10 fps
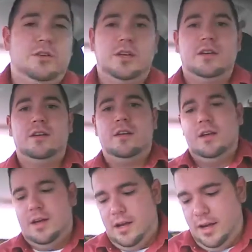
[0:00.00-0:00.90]
looking
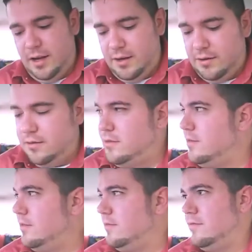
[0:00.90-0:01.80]
and
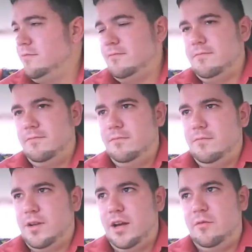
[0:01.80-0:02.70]

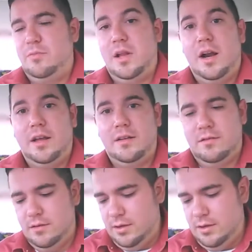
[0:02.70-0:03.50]
kind of plotting.